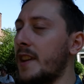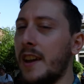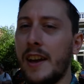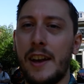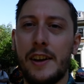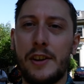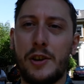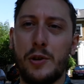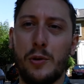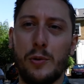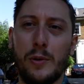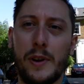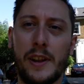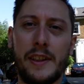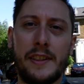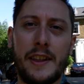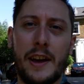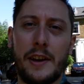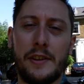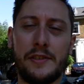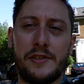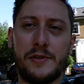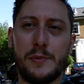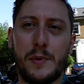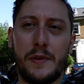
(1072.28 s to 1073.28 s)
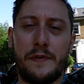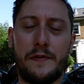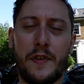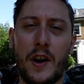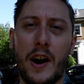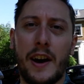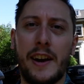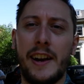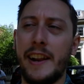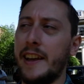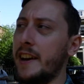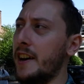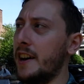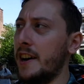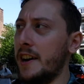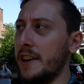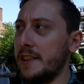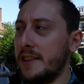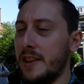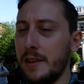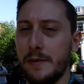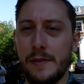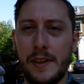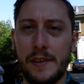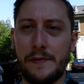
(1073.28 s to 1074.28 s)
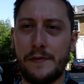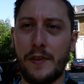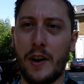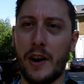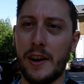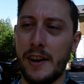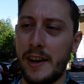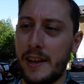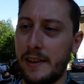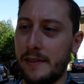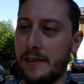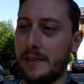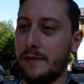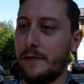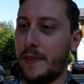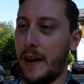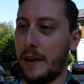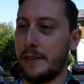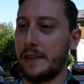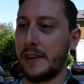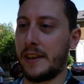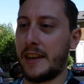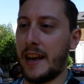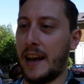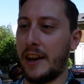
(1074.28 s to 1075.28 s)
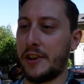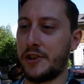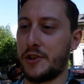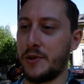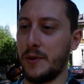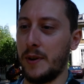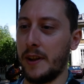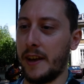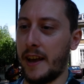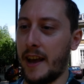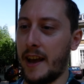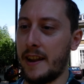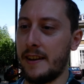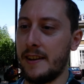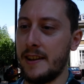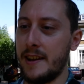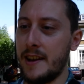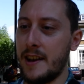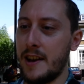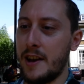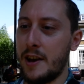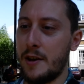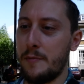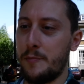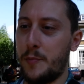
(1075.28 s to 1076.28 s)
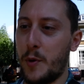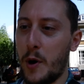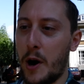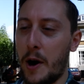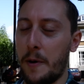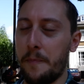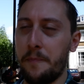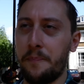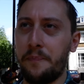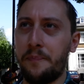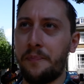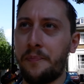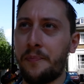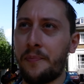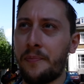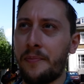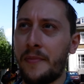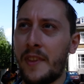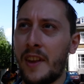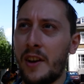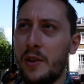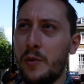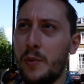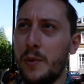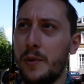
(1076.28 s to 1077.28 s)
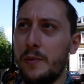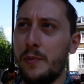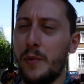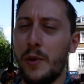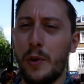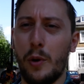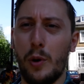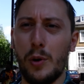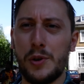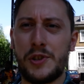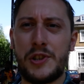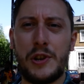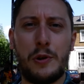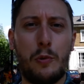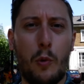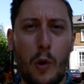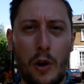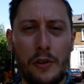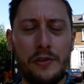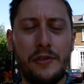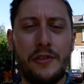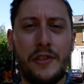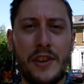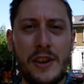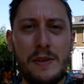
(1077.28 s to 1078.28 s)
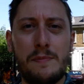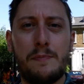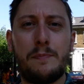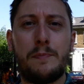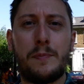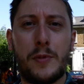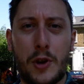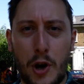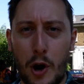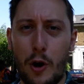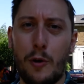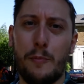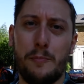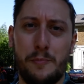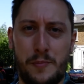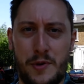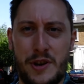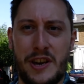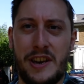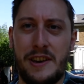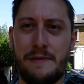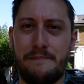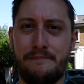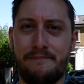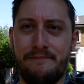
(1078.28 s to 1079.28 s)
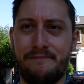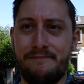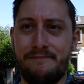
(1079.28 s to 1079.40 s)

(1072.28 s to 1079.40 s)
They call it. we finally heard that they finally found the casual again but we also want the Combee.